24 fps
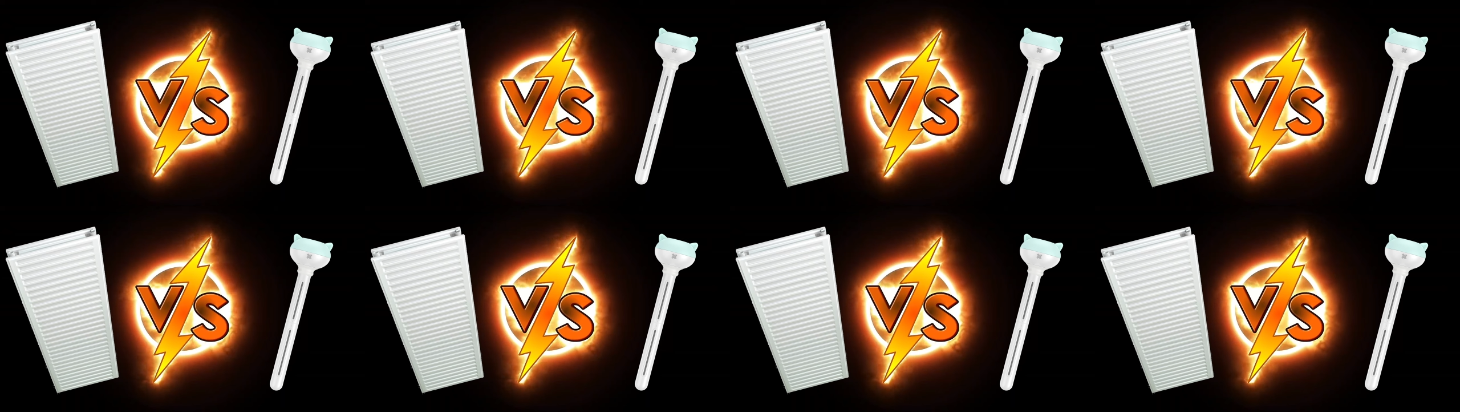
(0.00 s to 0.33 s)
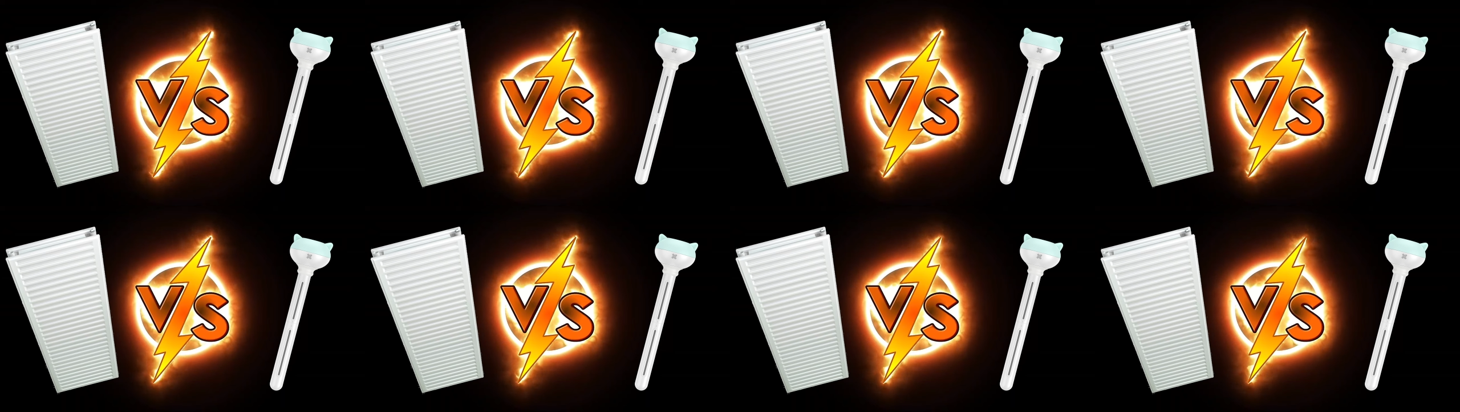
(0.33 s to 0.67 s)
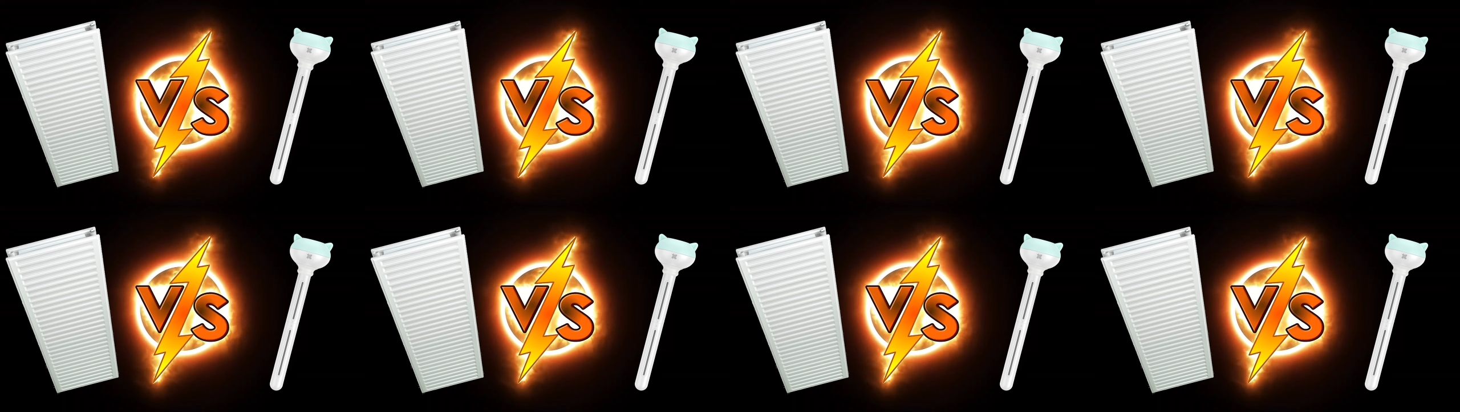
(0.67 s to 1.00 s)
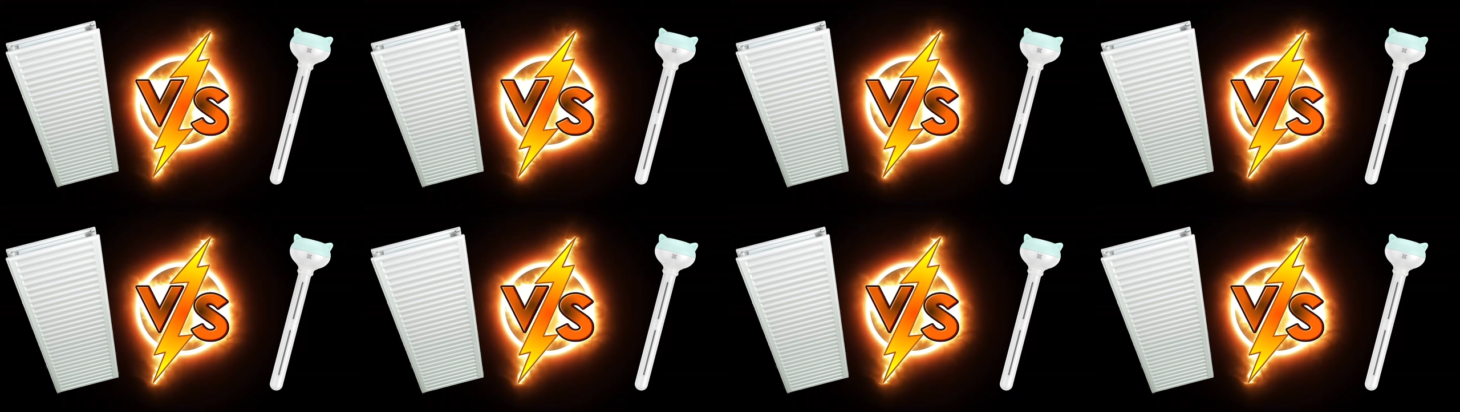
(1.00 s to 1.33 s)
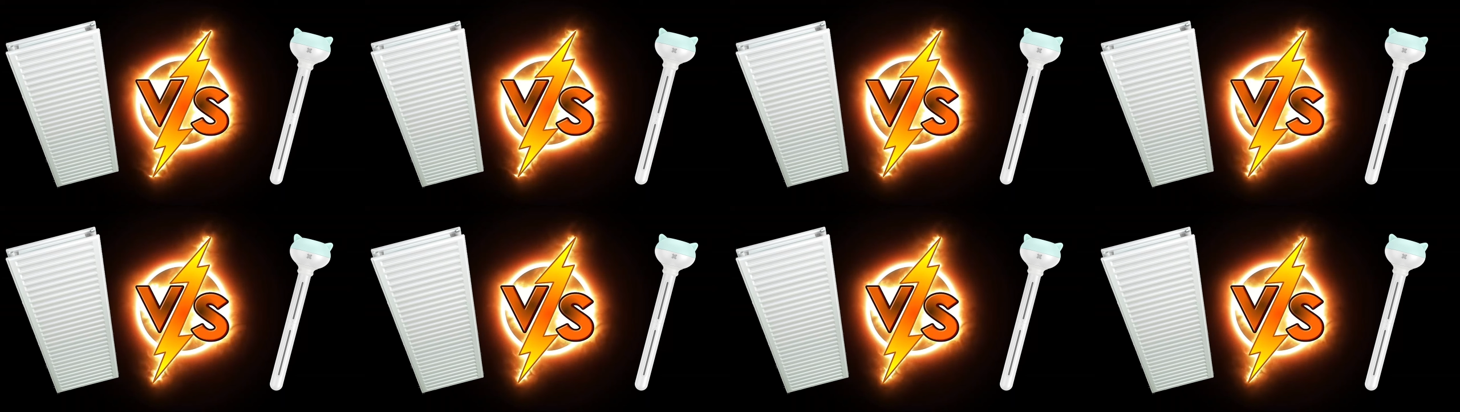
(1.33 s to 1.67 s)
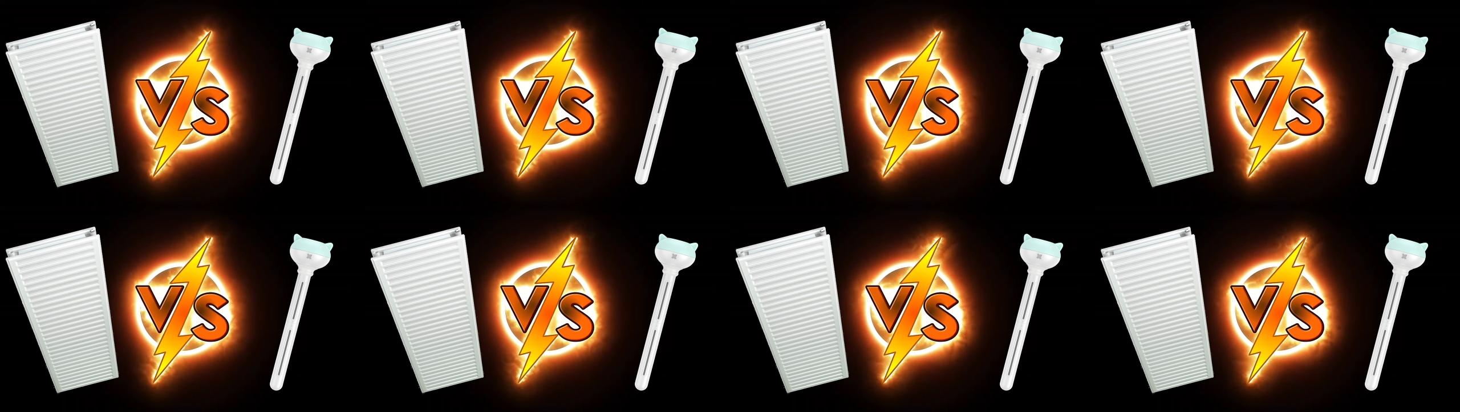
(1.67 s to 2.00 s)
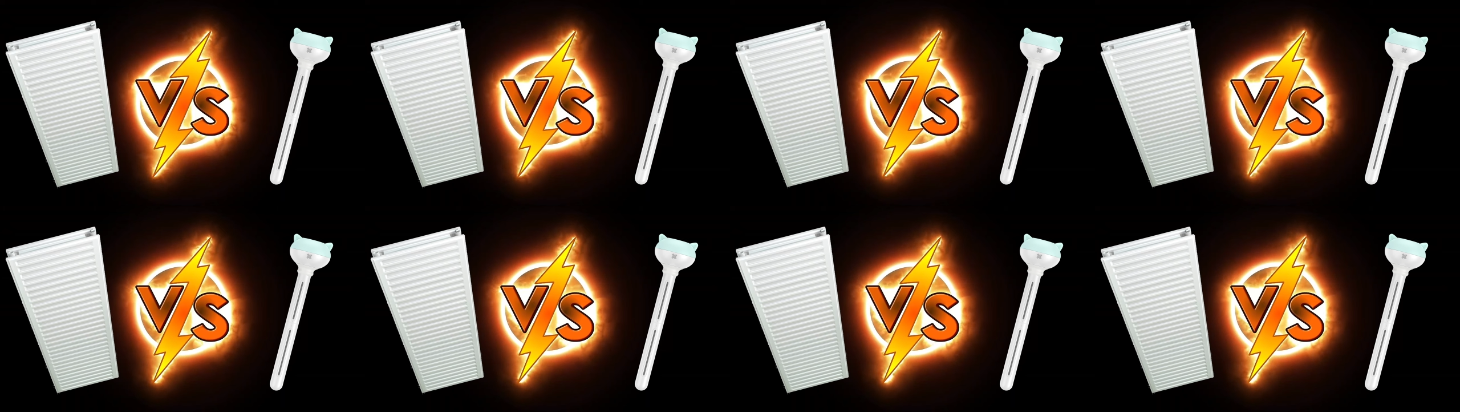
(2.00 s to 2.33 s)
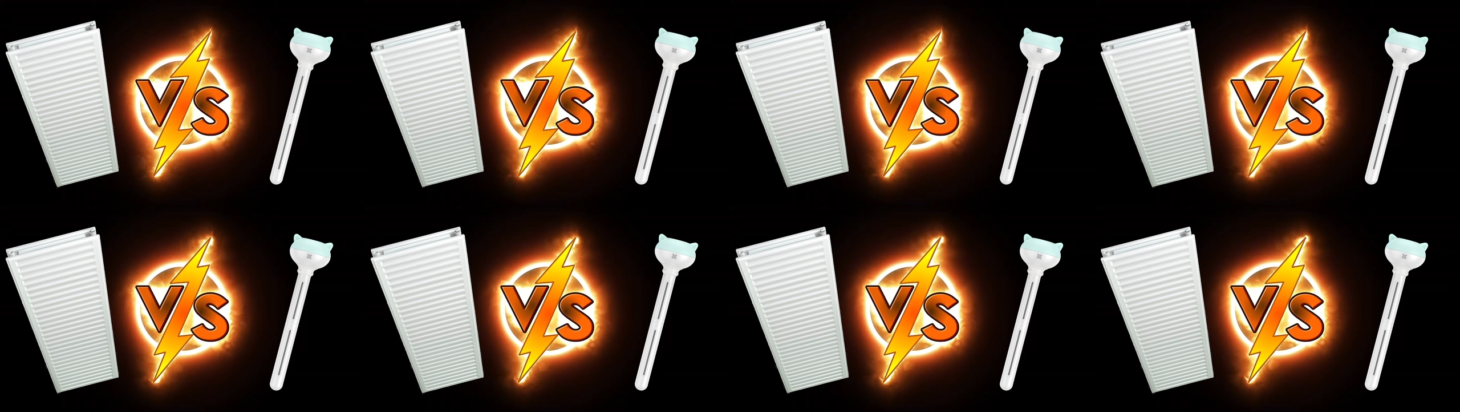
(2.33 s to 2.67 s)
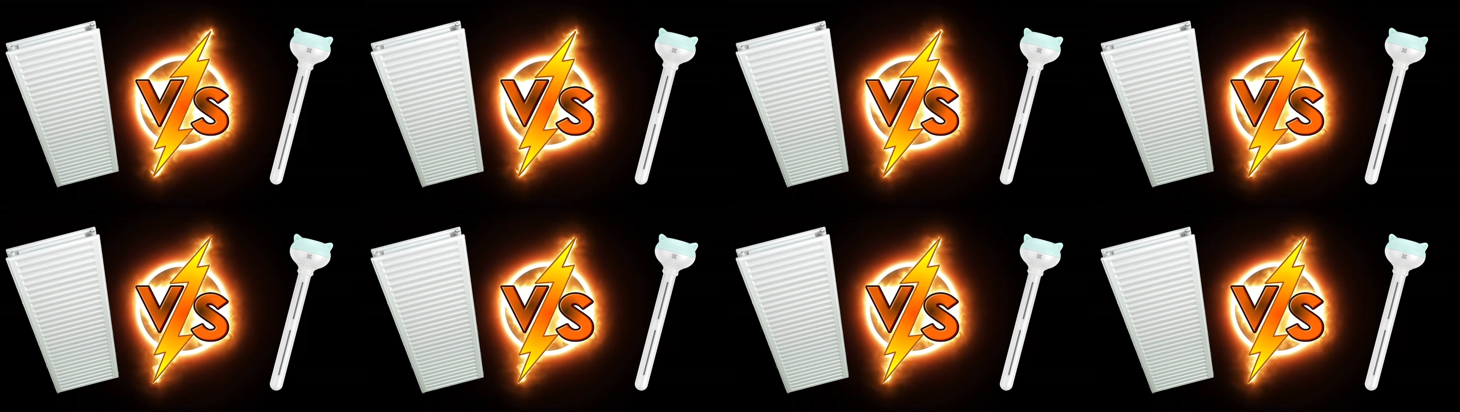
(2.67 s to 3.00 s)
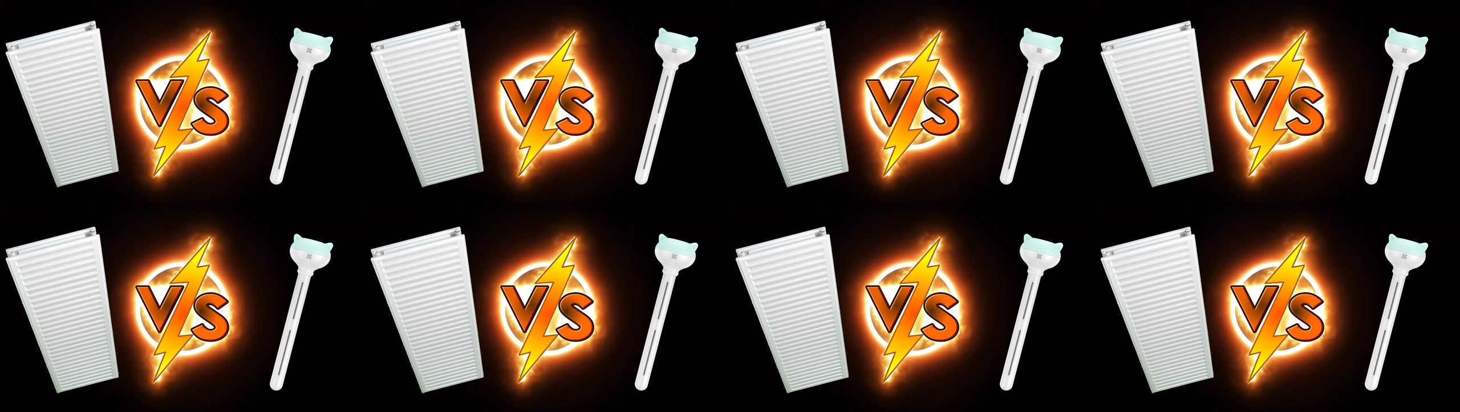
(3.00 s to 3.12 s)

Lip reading: [unreadable: no face in view]